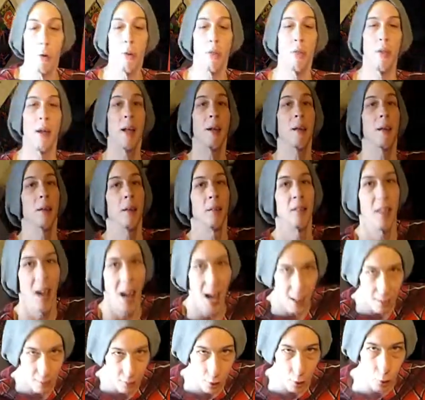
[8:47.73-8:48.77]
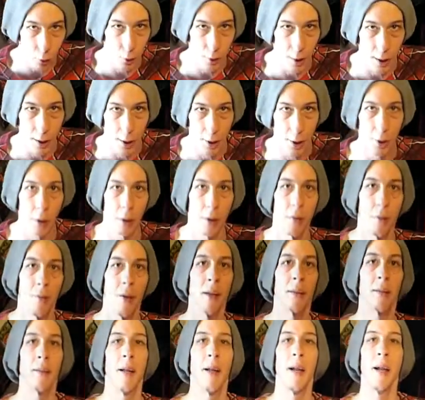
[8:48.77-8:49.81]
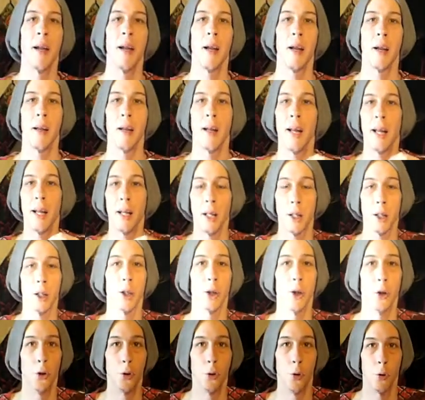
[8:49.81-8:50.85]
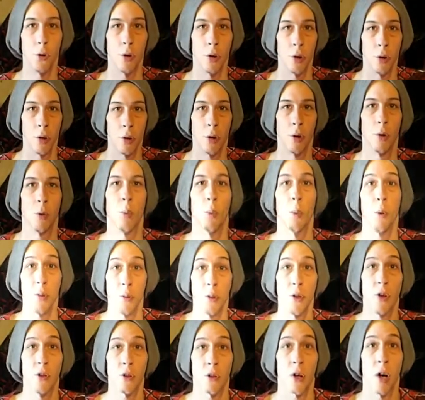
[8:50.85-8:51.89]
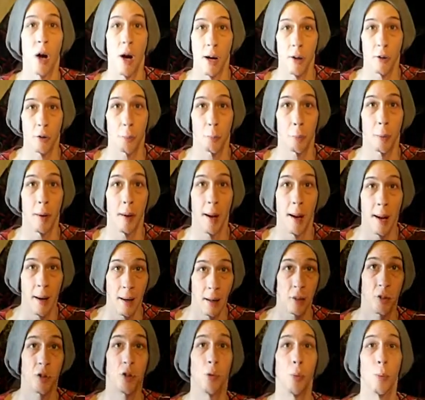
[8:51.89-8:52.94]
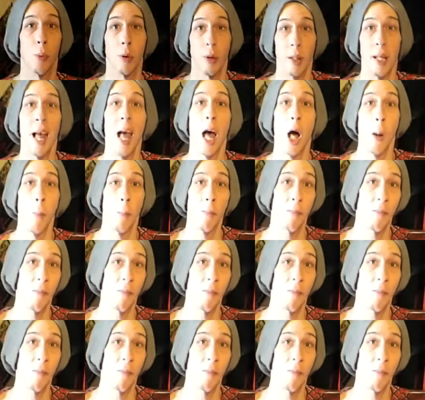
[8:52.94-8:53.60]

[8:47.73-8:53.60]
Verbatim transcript: than the tactical gear that they include with this cosplay to really help